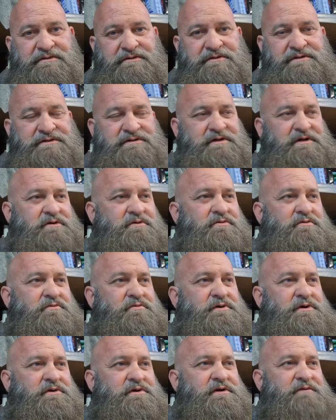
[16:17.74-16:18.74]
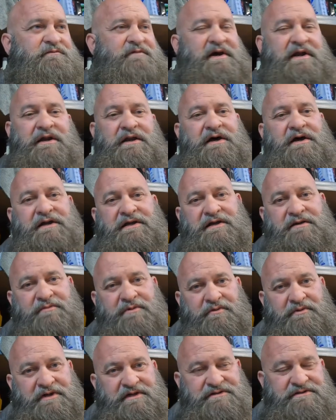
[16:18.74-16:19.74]
So you can find a lot of him
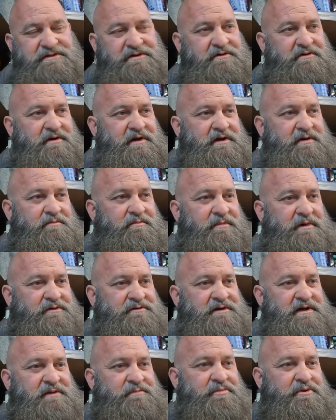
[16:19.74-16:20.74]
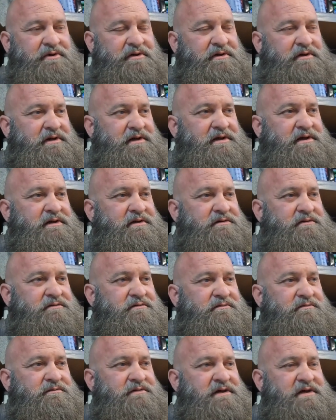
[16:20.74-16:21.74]
on Instagram. I'll try to put a link
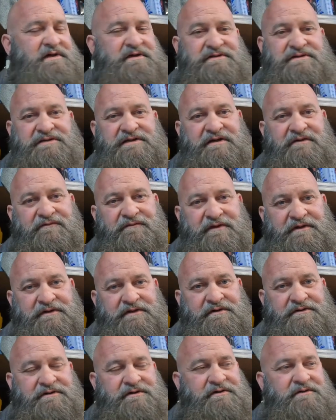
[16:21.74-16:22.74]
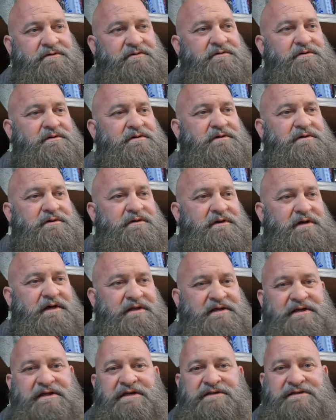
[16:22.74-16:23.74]
to his stuff in there too. I
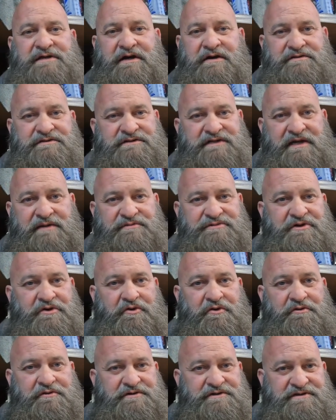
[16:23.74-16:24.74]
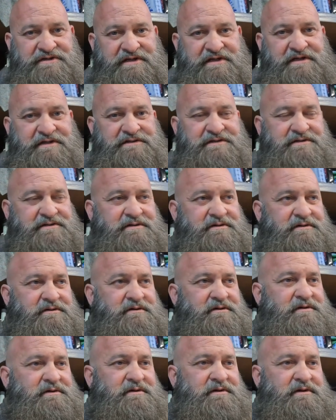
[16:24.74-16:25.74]
think it's called James Carter Seats.
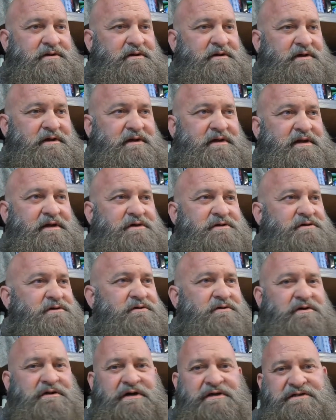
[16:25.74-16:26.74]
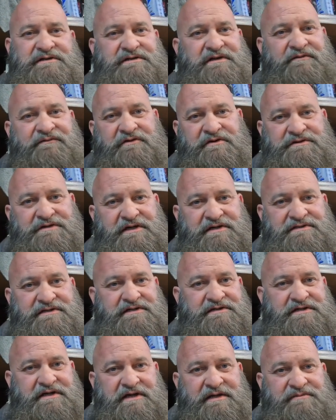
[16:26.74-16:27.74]
He used to do a lot of stuff for Jesse
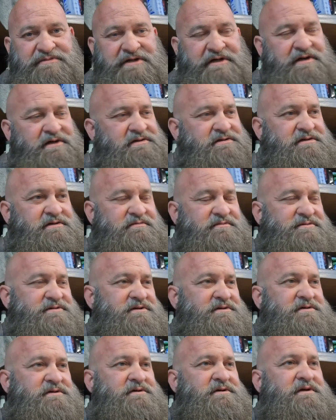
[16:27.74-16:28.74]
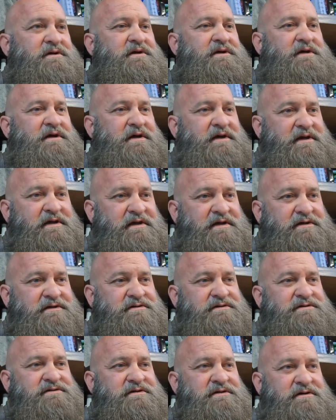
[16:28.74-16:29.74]
James Customs.
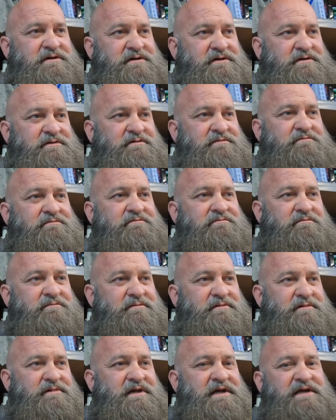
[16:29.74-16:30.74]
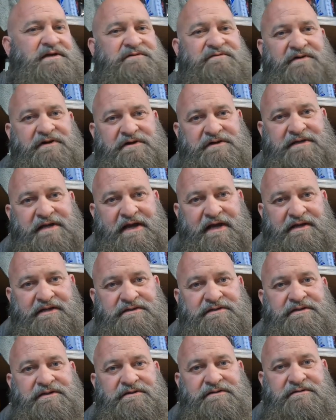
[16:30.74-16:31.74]
He's very
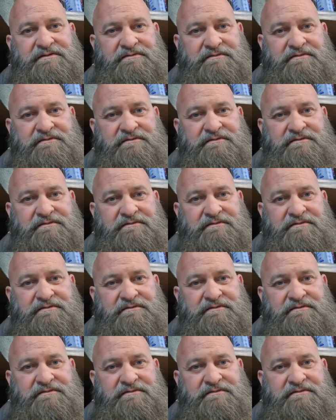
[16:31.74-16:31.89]
talented.